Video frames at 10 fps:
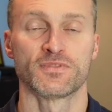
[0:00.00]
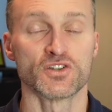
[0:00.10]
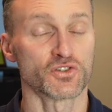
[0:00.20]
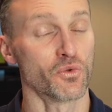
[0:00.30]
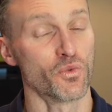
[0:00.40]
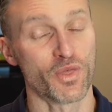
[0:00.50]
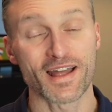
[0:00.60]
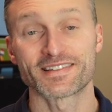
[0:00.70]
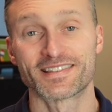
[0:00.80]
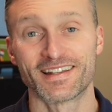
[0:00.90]
So
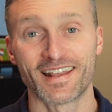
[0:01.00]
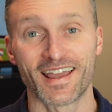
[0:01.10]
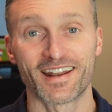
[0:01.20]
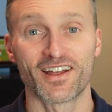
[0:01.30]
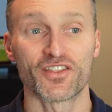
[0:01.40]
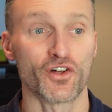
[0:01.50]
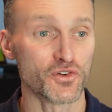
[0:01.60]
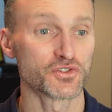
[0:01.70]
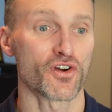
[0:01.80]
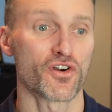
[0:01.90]
that's the data,
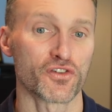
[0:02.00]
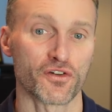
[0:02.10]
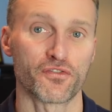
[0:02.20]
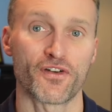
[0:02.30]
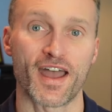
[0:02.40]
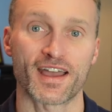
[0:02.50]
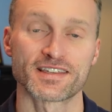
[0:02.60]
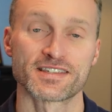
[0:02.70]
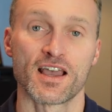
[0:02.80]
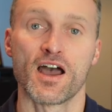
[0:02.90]
those are the
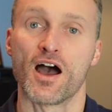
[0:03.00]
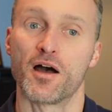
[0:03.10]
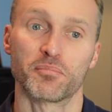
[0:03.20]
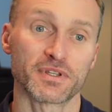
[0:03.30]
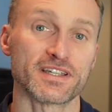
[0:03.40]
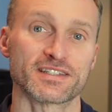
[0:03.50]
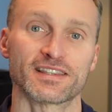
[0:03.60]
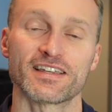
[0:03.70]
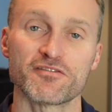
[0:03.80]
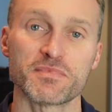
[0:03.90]
facts. Uh, please
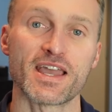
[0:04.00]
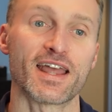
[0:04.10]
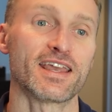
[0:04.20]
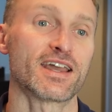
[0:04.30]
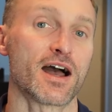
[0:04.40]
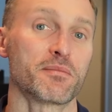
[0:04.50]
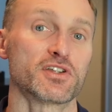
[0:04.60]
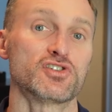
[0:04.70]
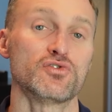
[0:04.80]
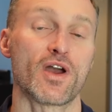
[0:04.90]
leave me any
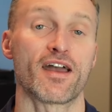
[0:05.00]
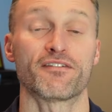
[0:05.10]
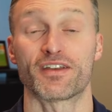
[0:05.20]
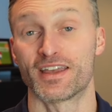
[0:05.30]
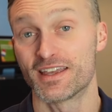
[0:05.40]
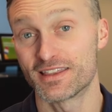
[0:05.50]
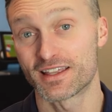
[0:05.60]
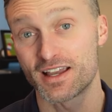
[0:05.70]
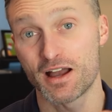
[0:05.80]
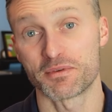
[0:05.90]
comments you have in the
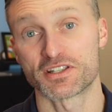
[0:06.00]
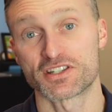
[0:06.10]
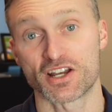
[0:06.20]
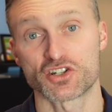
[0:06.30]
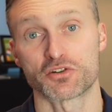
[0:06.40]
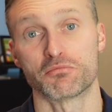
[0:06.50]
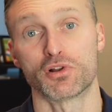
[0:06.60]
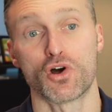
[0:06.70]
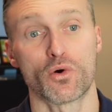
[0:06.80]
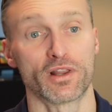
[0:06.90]
comment section
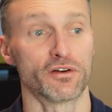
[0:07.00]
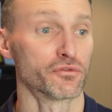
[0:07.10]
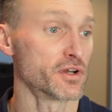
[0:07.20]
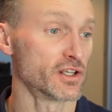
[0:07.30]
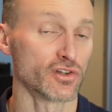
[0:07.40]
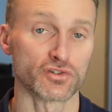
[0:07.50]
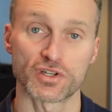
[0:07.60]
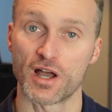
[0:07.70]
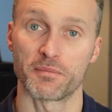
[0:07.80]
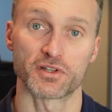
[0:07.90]
below. I love reading those
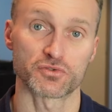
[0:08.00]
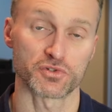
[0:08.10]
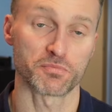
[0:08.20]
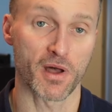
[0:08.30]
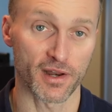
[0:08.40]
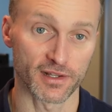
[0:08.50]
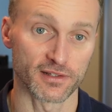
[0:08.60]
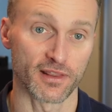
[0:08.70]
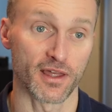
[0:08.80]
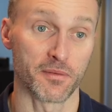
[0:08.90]
comments, responding
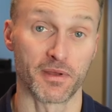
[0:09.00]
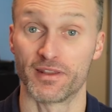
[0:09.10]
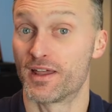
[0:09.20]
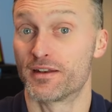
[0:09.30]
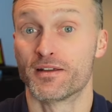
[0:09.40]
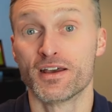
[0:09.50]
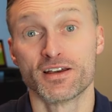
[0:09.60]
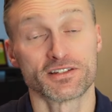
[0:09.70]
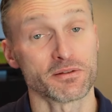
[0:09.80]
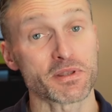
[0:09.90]
to them, and then
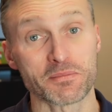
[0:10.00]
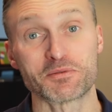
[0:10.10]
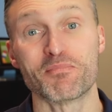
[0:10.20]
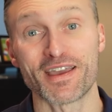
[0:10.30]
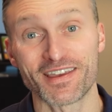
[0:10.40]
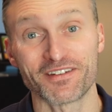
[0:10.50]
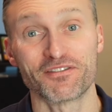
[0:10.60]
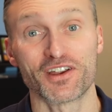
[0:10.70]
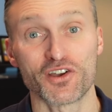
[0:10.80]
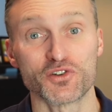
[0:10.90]
sometimes making
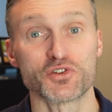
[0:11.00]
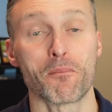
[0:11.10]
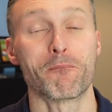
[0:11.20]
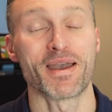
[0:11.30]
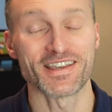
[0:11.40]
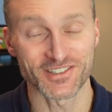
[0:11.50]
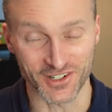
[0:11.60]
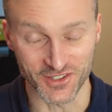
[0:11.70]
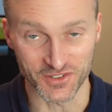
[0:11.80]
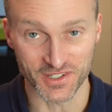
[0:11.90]
videos based
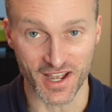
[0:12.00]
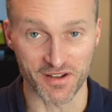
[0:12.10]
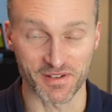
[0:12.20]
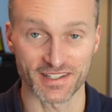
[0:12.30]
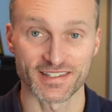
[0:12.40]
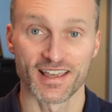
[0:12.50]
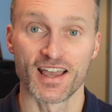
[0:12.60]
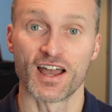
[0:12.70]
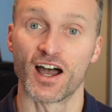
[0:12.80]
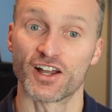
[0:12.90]
on those comments.
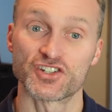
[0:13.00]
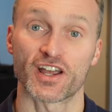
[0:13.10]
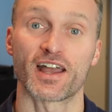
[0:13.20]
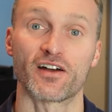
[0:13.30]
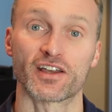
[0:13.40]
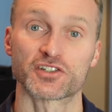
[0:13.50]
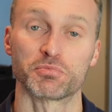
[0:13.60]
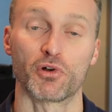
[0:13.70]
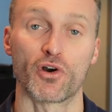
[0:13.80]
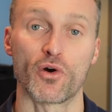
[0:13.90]
Uh, check out
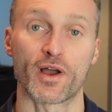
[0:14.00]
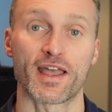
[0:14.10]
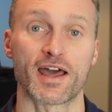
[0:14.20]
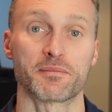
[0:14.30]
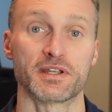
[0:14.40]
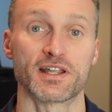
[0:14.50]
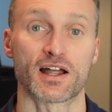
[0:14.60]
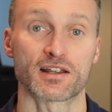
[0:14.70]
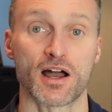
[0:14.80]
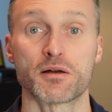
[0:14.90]

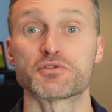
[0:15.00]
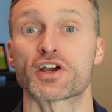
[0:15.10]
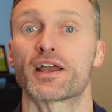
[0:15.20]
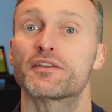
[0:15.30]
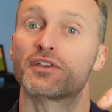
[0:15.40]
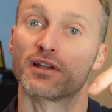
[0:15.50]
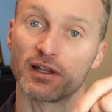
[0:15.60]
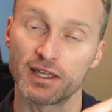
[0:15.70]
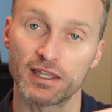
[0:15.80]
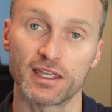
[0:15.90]
exploroacademy.com. Check out the
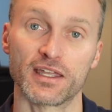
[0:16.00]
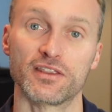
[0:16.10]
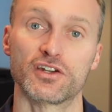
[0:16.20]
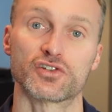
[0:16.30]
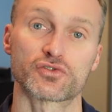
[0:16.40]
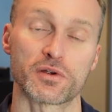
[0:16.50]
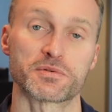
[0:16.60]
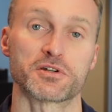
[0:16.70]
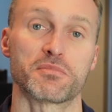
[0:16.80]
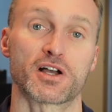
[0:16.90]
link in the
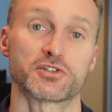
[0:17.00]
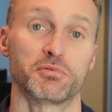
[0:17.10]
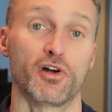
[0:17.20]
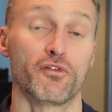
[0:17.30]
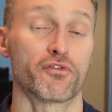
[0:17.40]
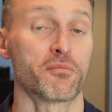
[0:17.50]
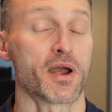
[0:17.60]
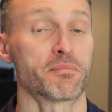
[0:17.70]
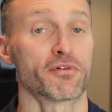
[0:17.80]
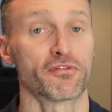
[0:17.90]
description box below for
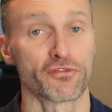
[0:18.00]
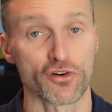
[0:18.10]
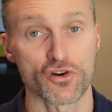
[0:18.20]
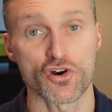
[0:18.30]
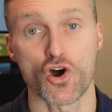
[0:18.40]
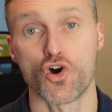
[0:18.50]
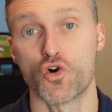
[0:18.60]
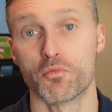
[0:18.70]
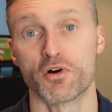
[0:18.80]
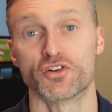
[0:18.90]
my preferred
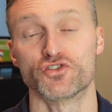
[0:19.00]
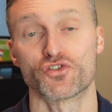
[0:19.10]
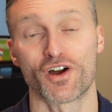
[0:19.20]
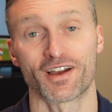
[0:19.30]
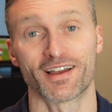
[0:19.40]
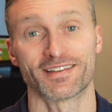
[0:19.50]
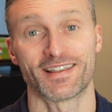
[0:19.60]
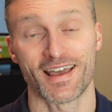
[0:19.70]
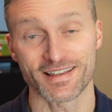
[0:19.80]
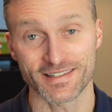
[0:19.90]
home drug
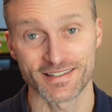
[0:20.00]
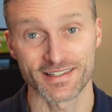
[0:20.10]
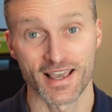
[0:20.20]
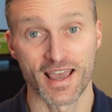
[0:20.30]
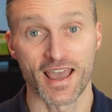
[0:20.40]
tests.